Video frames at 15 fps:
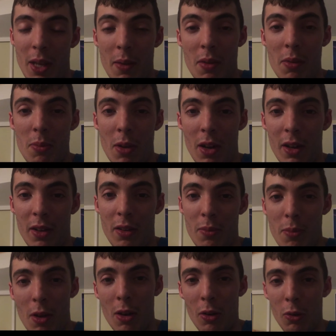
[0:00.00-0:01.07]
keep smiling,
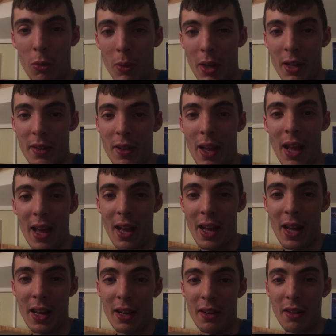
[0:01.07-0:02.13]
smile always,
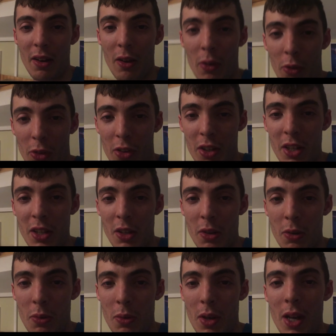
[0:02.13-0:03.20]
and I'll see
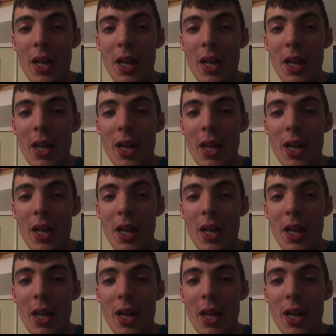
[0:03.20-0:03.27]
you